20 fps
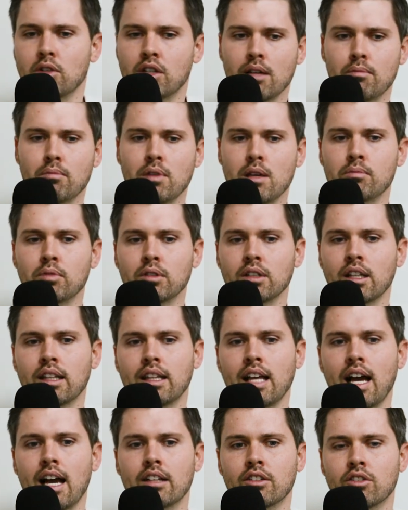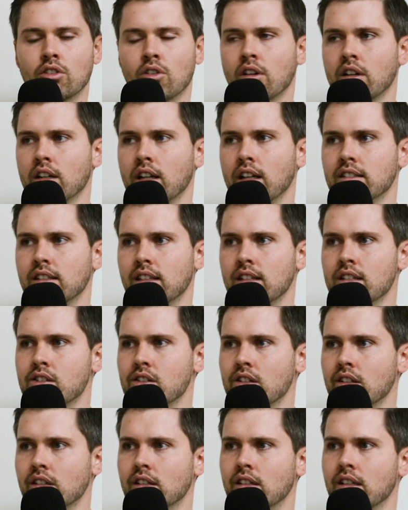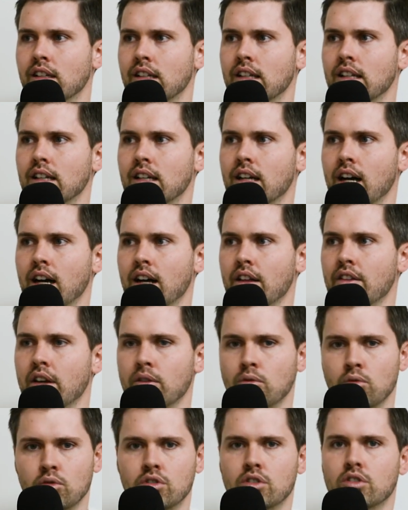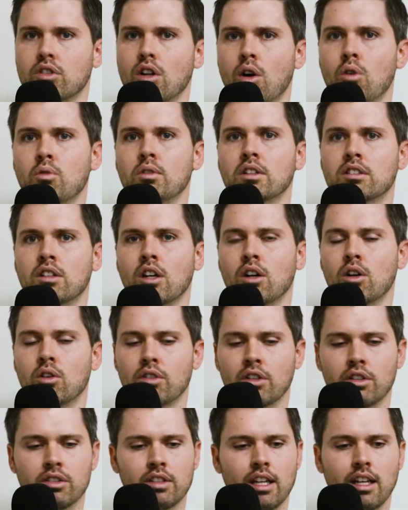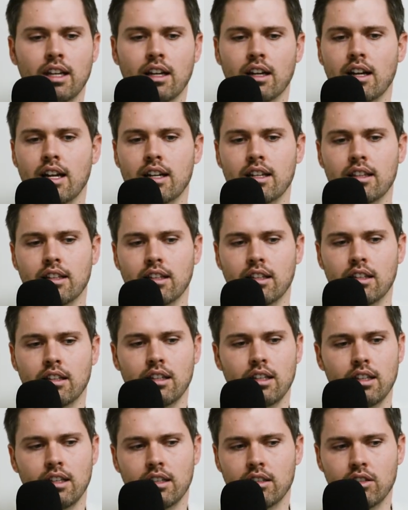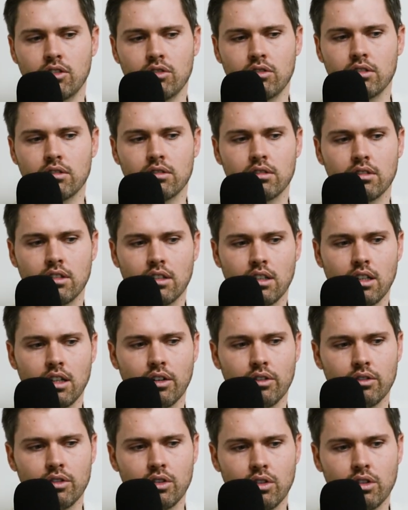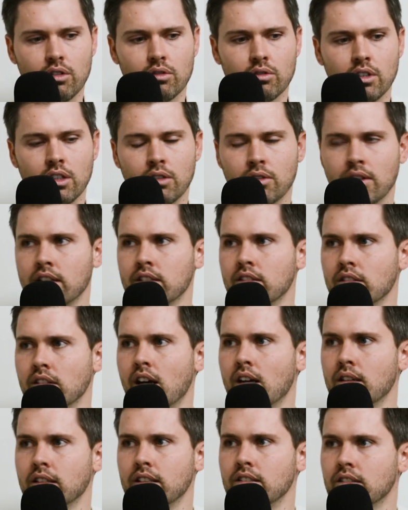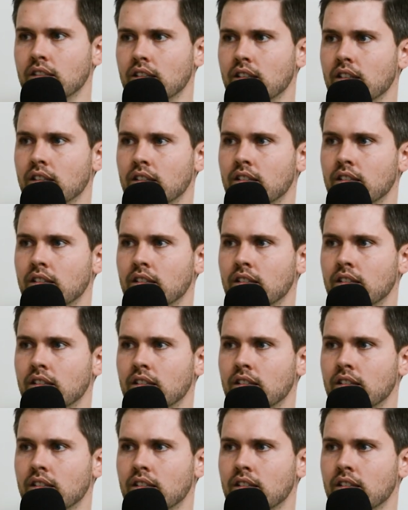You get people like that in your organization uh, that will just always go. They'll take care of anything you need. You can you know you can really rest a lot easier.